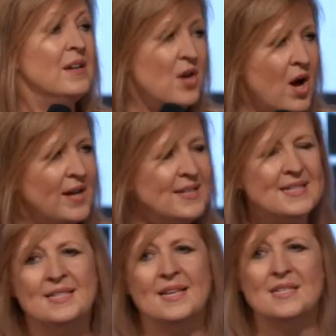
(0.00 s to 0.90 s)

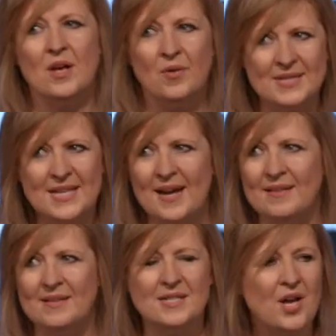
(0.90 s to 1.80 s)
Kindness says I will
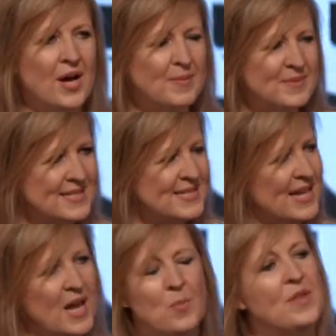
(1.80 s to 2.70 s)
take the time to
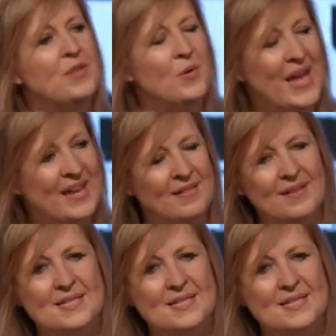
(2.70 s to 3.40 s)
stand with you and